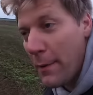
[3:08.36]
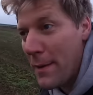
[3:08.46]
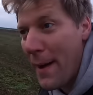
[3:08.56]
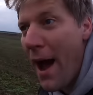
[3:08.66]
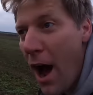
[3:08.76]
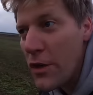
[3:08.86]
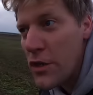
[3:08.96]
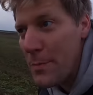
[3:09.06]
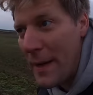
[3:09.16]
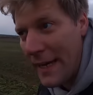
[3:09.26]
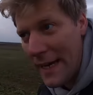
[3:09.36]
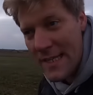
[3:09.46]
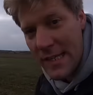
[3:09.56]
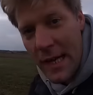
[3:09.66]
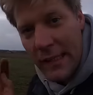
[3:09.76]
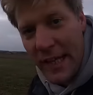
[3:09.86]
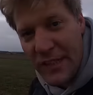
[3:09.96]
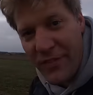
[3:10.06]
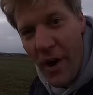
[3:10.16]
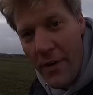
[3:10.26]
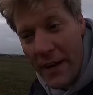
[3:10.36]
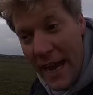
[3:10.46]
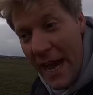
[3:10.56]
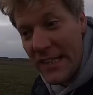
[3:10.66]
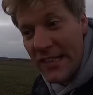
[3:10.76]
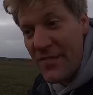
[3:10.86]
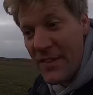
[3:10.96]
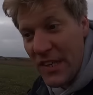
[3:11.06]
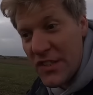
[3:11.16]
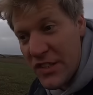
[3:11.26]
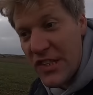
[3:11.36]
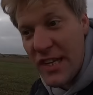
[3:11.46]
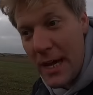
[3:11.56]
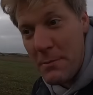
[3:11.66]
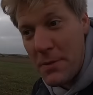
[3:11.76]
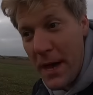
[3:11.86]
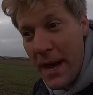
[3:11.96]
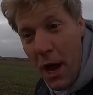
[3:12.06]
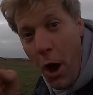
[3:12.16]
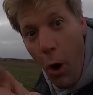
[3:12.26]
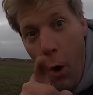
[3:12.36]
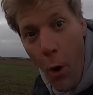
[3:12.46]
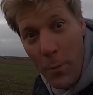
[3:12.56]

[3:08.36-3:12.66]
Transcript: went about 100 metres. Let's fire it again and see if it does the same thing or